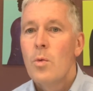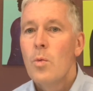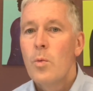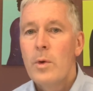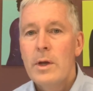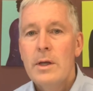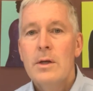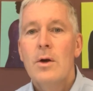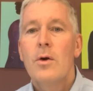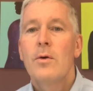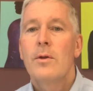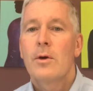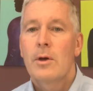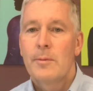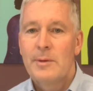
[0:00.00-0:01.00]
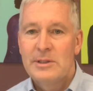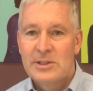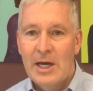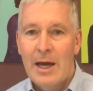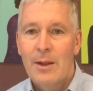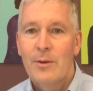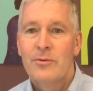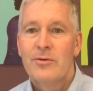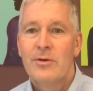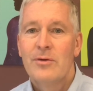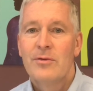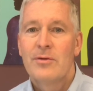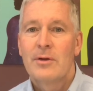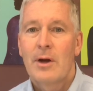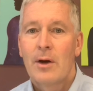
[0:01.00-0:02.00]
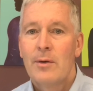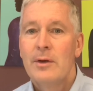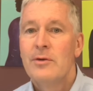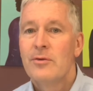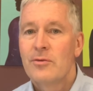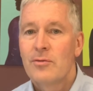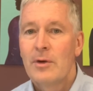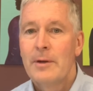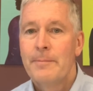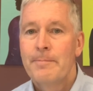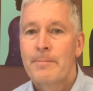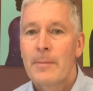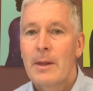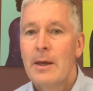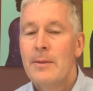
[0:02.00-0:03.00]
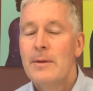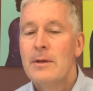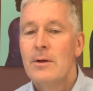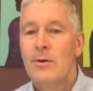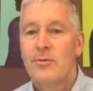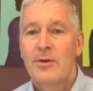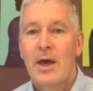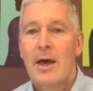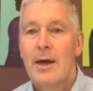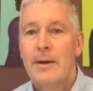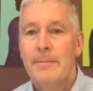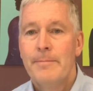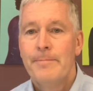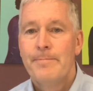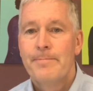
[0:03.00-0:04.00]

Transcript: We know there are going to be challenges in our industry in the years ahead.